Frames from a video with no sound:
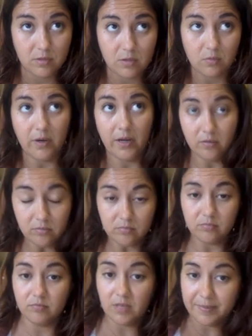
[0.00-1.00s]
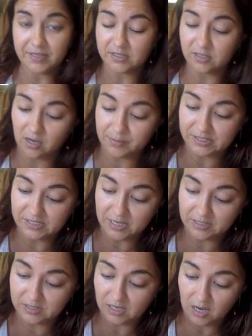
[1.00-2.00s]
Well, maybe that's common
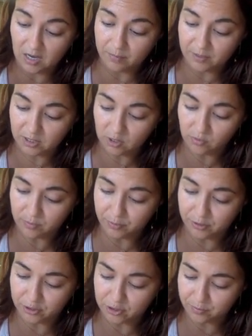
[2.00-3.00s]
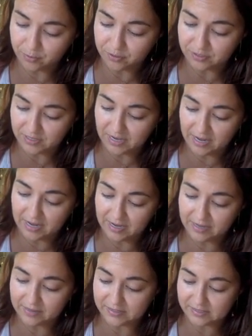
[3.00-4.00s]
sense, but you would push person A
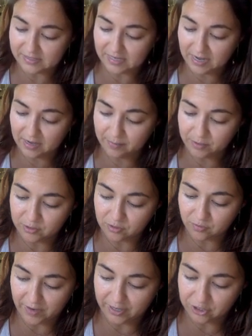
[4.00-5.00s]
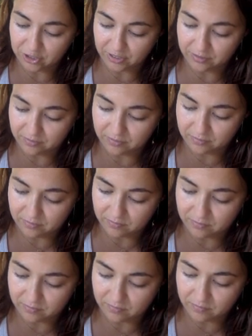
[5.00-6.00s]
in the same direction,
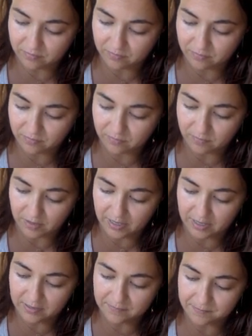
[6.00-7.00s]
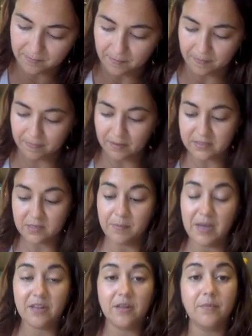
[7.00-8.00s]
right? To
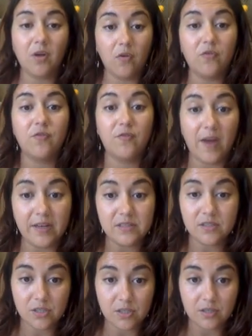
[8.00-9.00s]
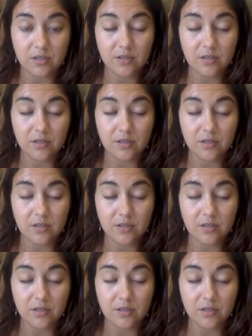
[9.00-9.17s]
make them go faster.